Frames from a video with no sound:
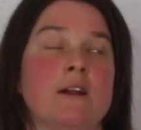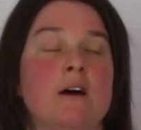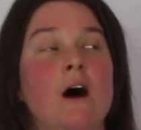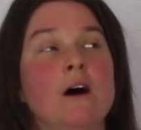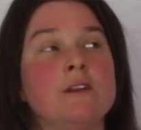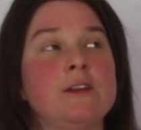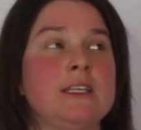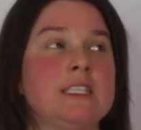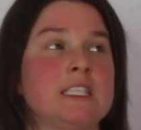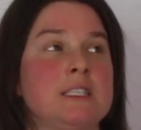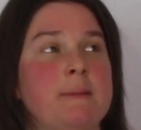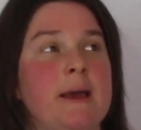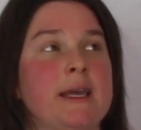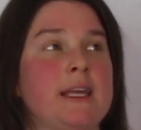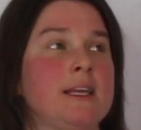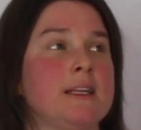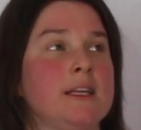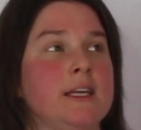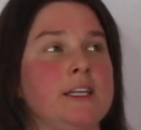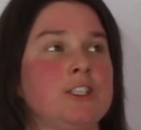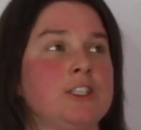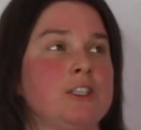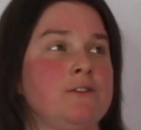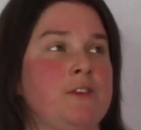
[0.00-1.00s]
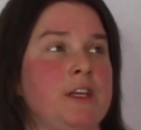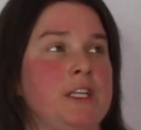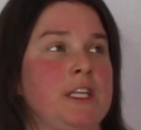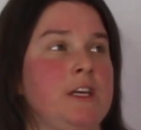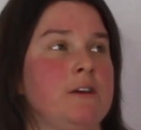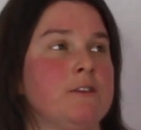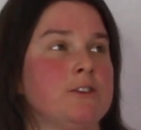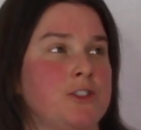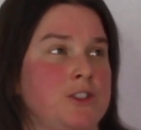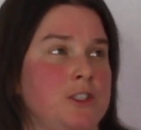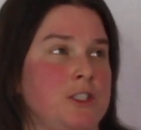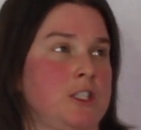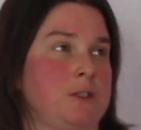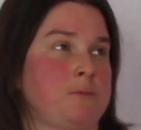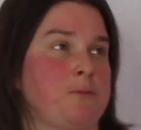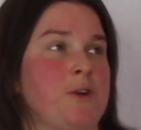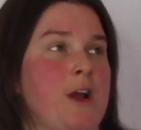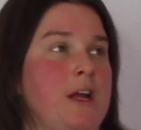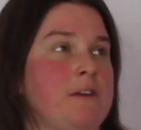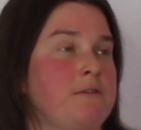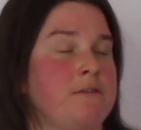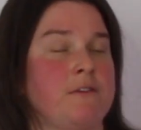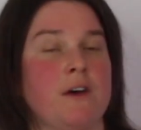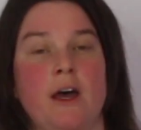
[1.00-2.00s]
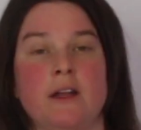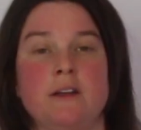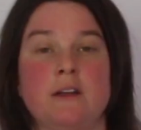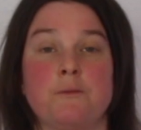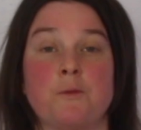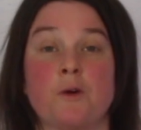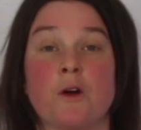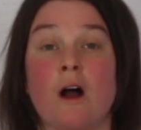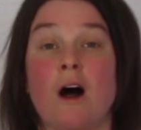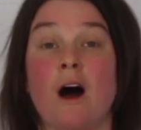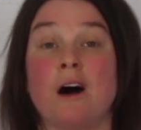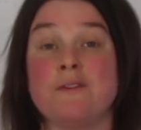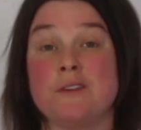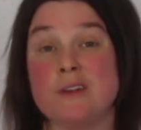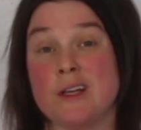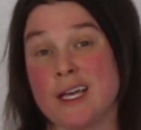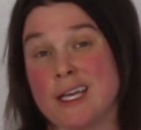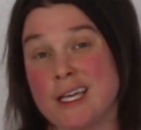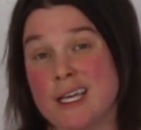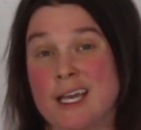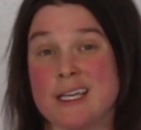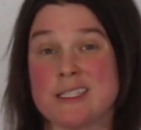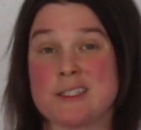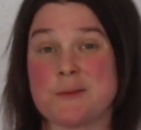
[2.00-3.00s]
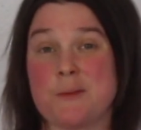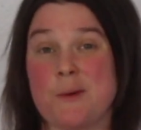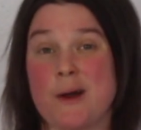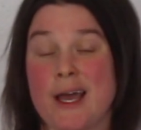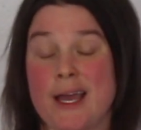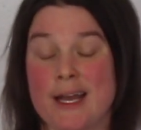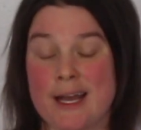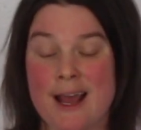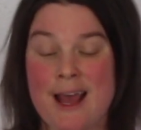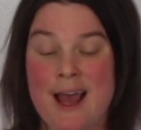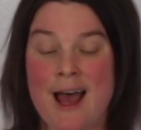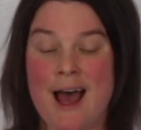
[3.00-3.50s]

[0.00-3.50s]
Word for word: All these speculation videos just spread FUD and were awful. And guess what?